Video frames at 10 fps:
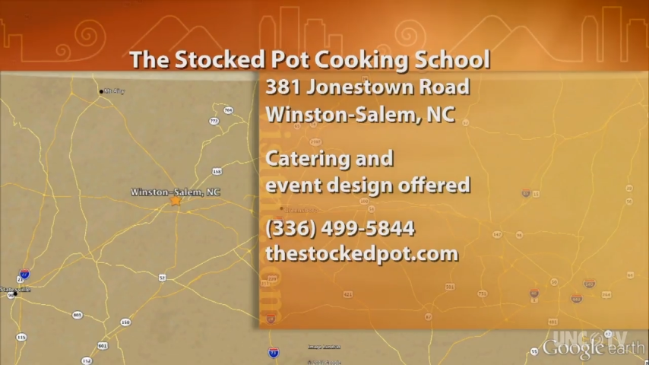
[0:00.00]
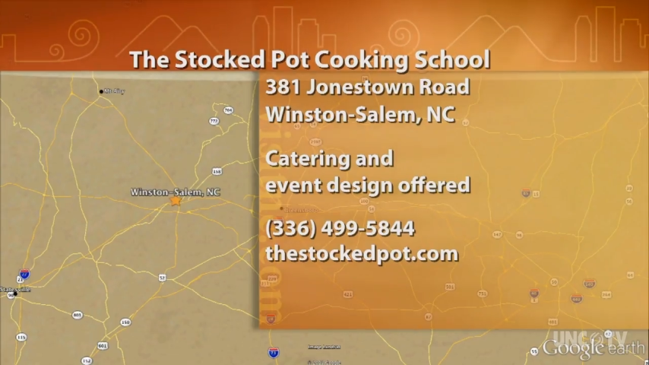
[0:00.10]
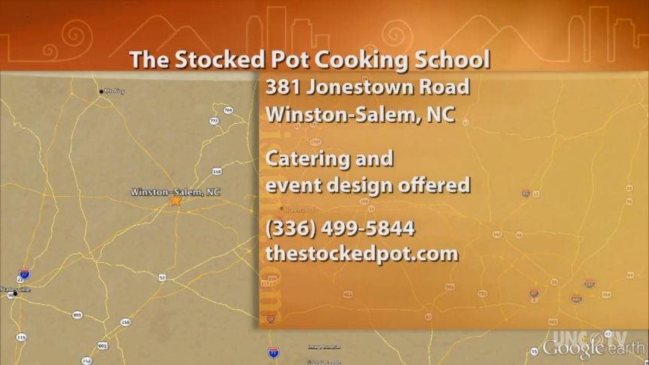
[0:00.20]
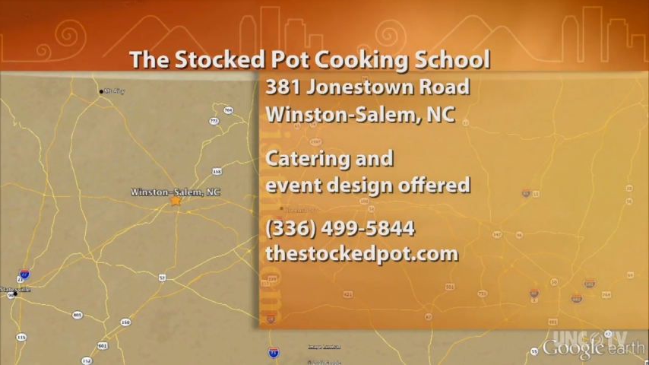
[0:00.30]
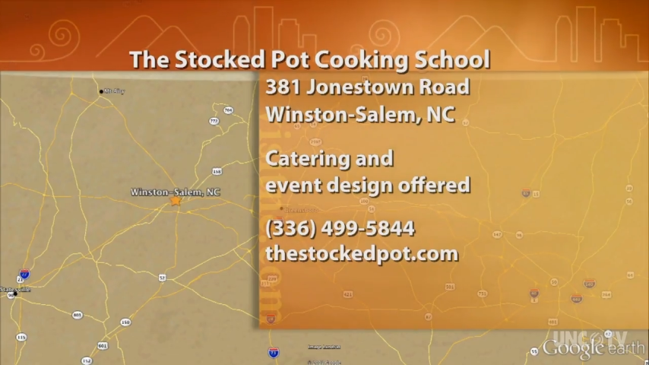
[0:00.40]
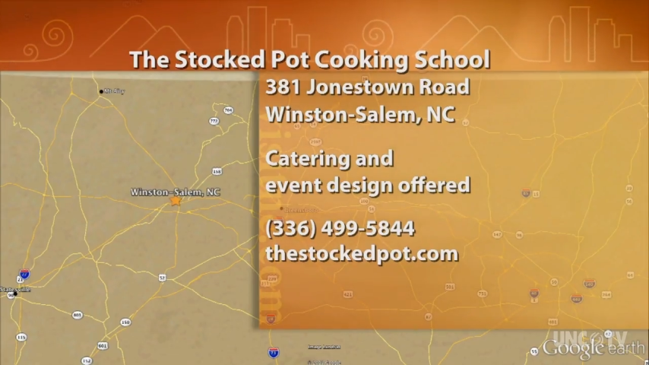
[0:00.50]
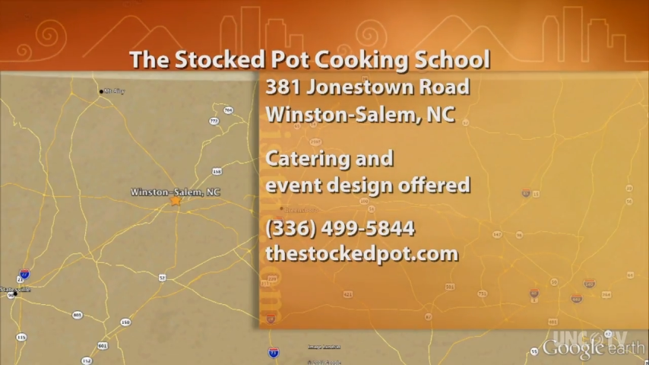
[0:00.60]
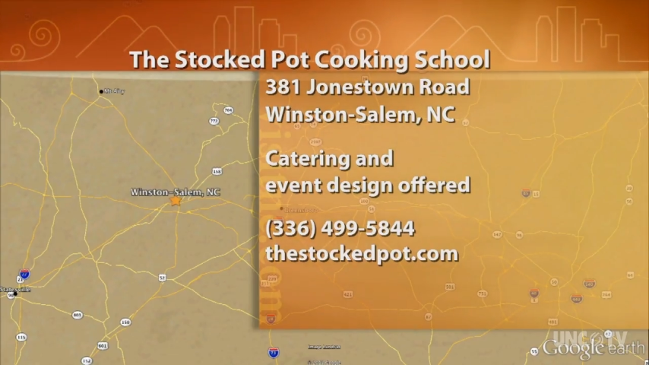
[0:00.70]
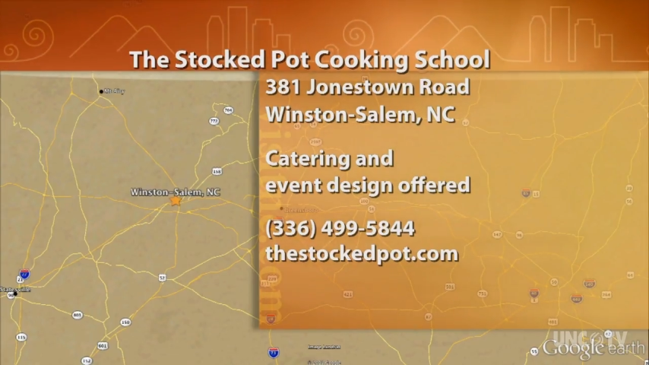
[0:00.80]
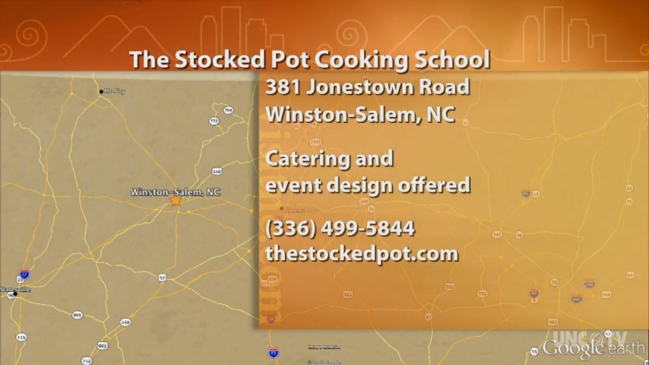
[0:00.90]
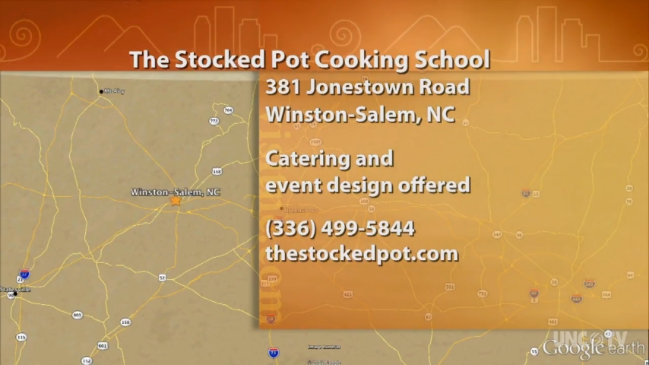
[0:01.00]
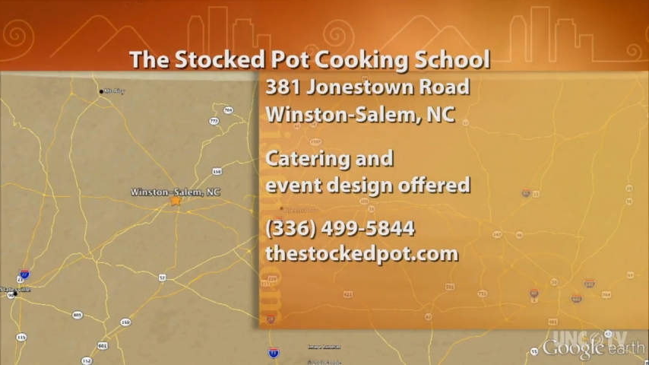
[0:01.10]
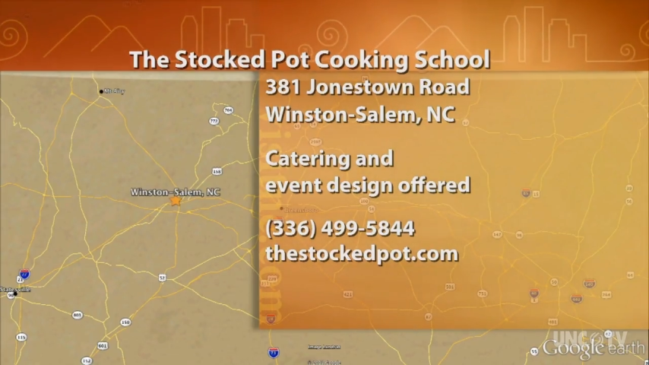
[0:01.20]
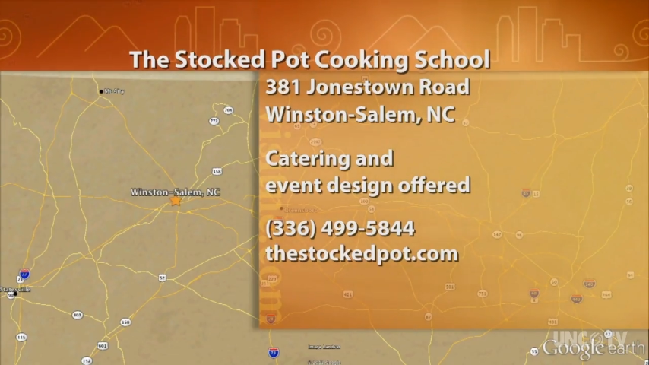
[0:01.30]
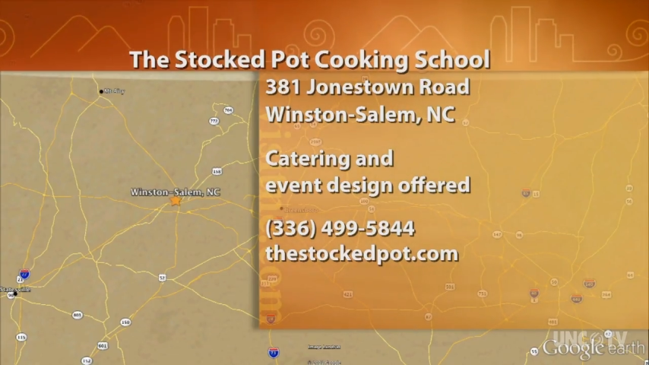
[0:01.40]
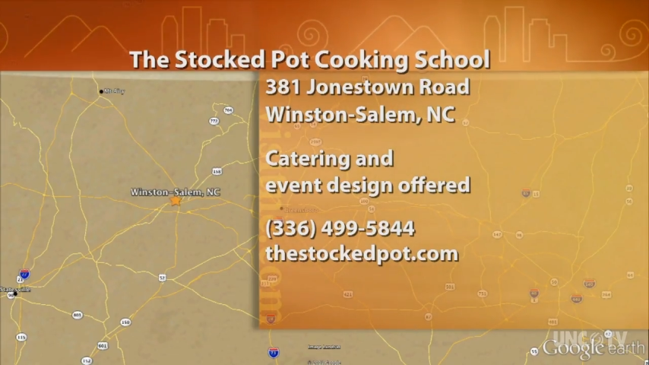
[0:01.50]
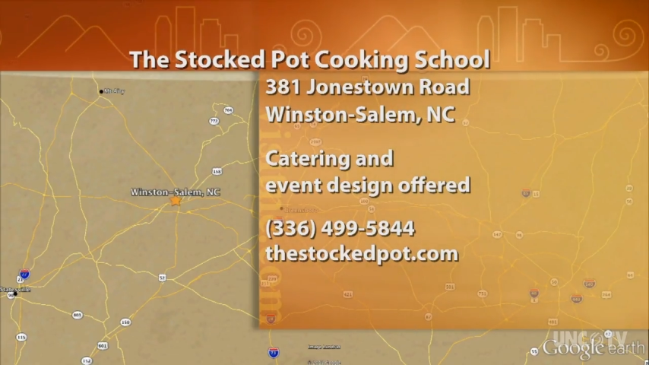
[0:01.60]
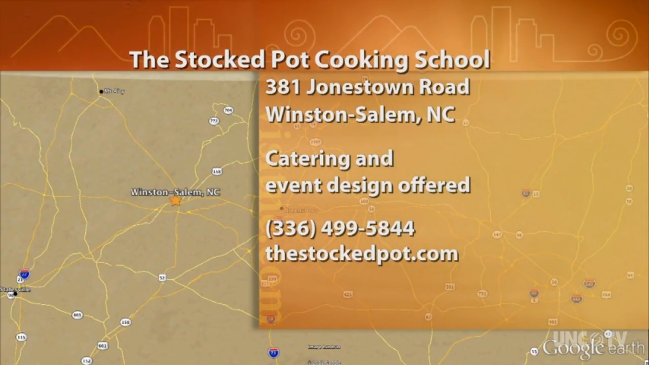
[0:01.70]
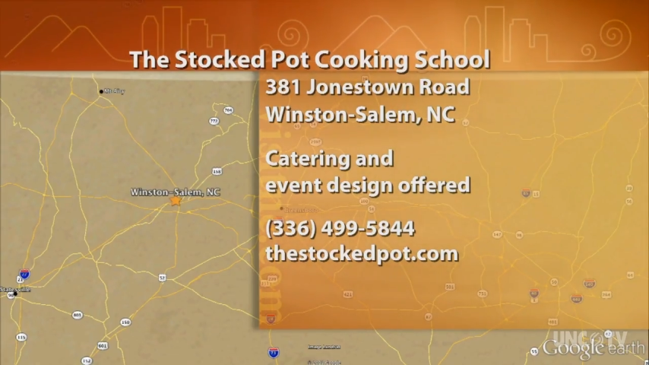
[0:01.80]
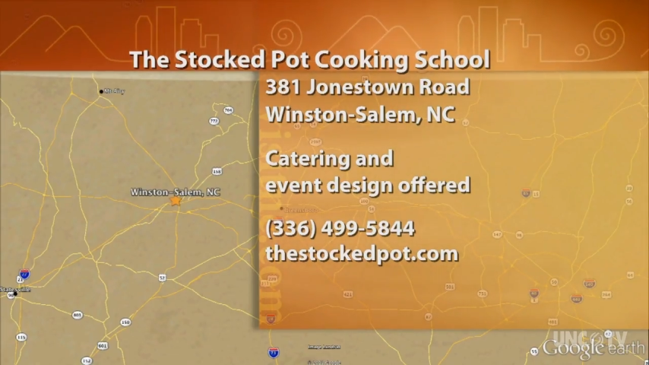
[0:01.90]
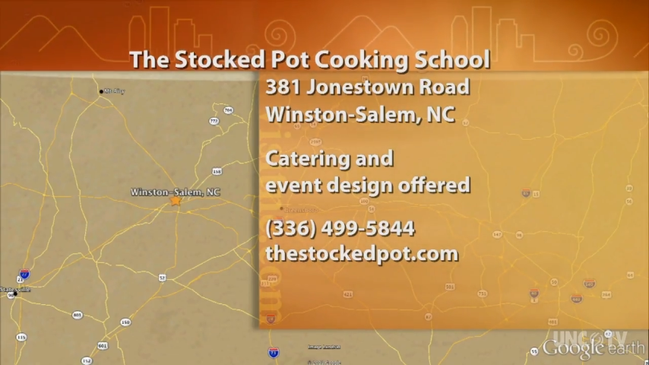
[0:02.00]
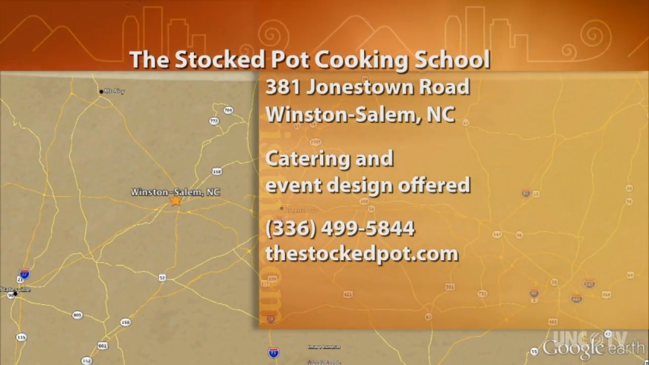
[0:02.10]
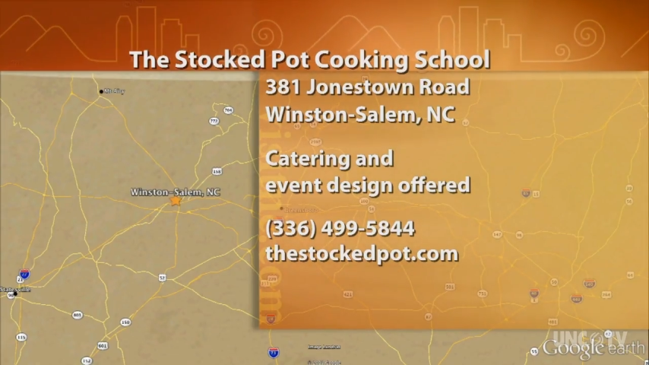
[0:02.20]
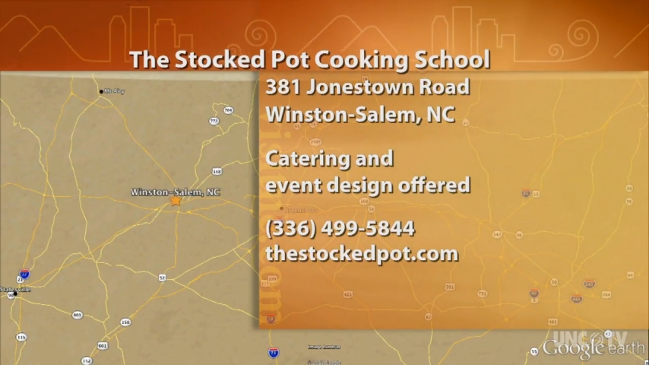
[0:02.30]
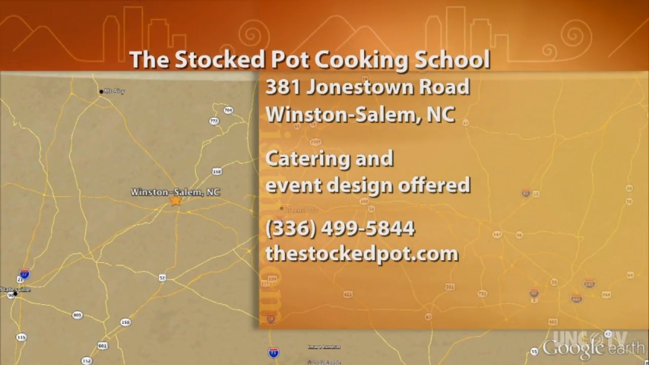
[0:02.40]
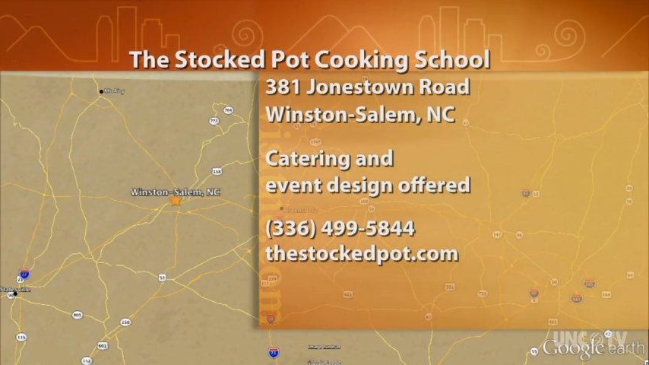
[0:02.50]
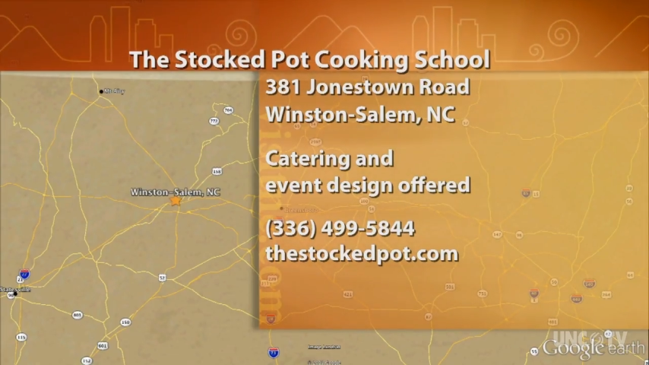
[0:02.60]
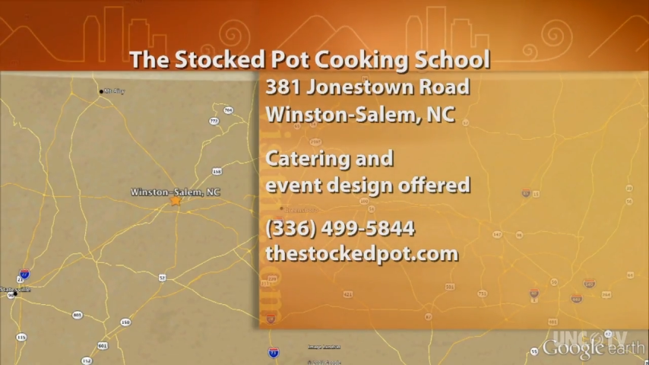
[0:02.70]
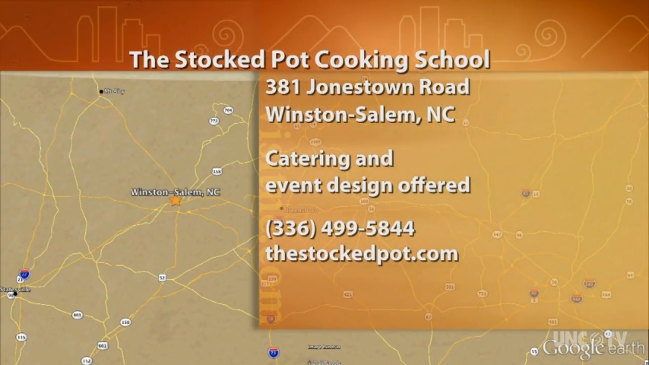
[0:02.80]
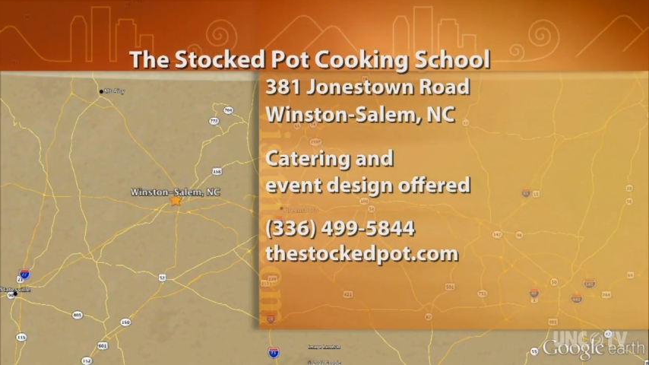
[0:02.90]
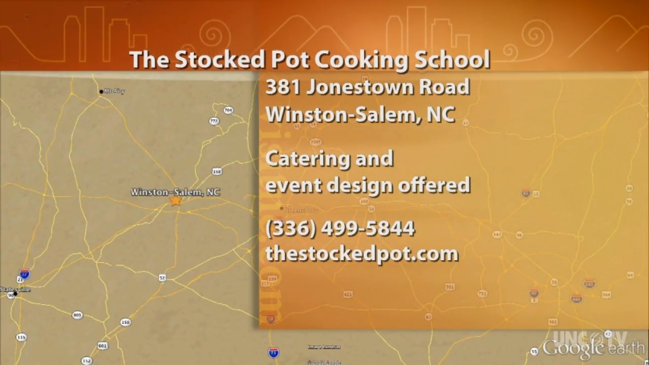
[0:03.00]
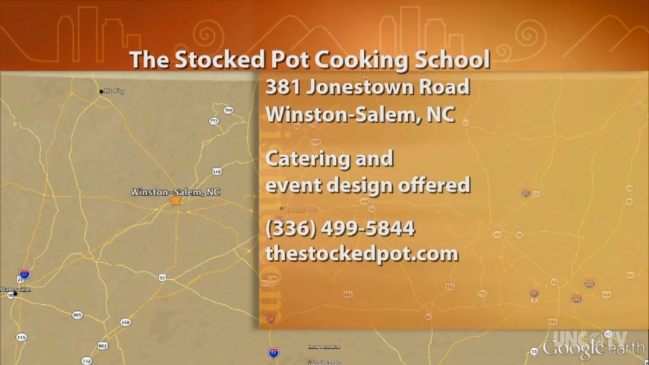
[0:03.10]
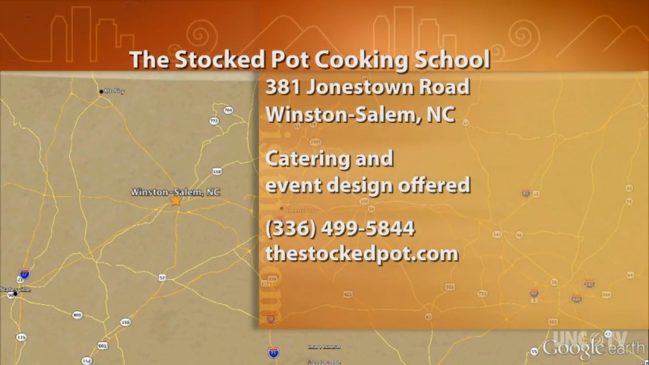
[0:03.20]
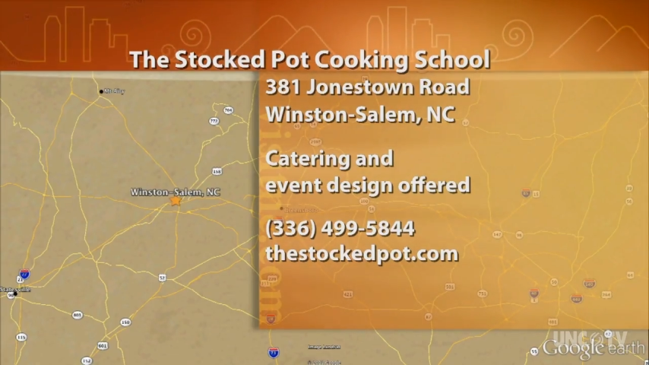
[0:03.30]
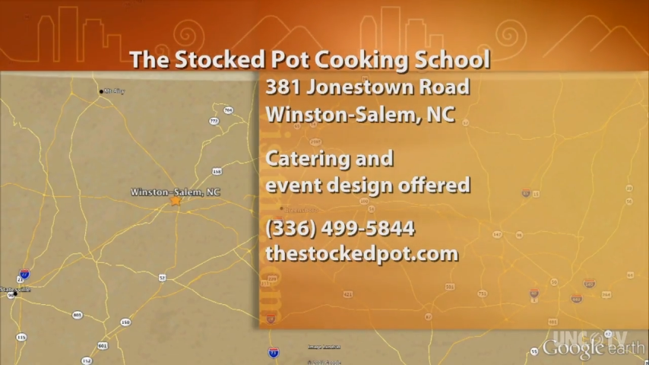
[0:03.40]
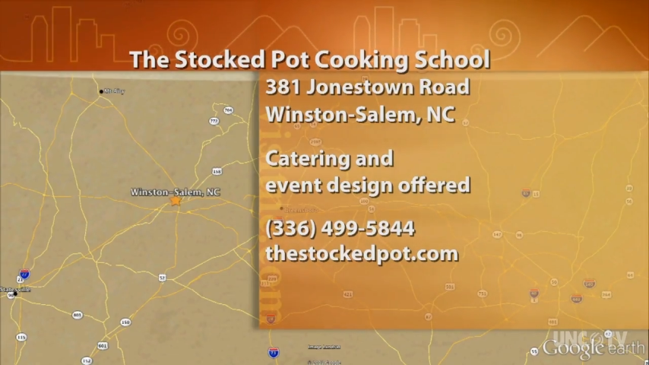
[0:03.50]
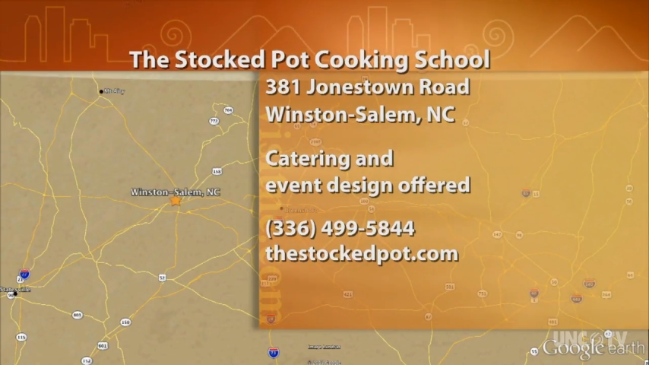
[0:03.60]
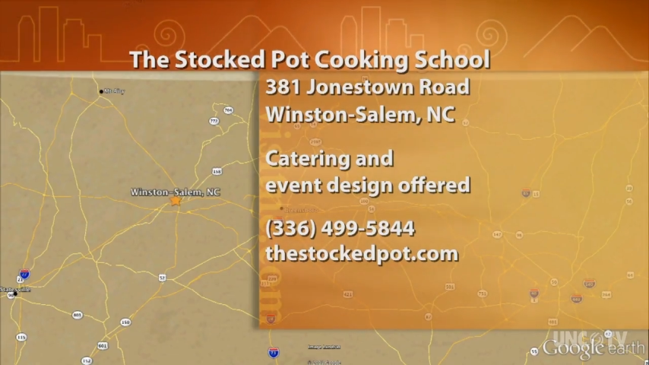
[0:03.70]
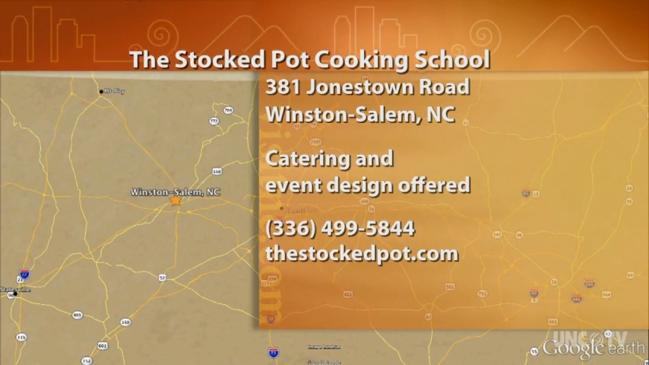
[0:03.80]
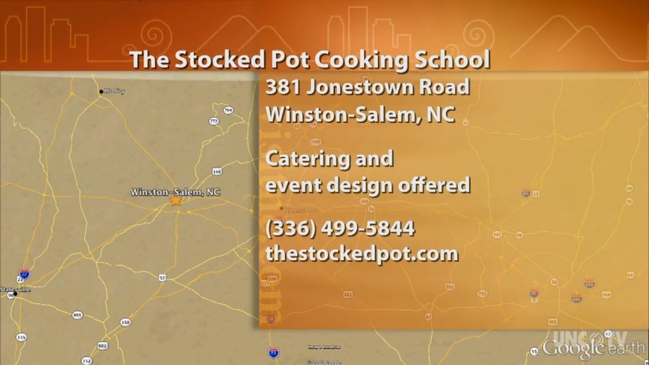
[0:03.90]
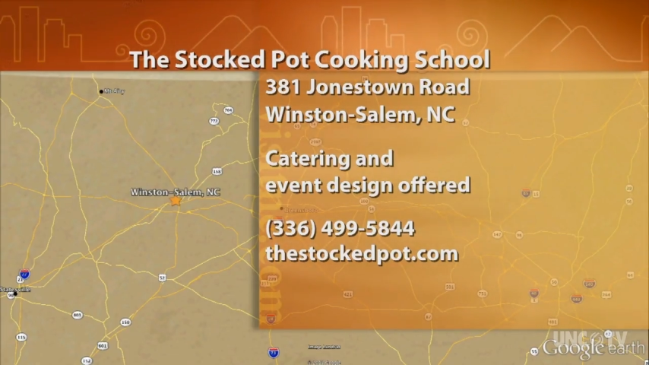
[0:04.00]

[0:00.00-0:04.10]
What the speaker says: No face is visible, so there are no lips to read.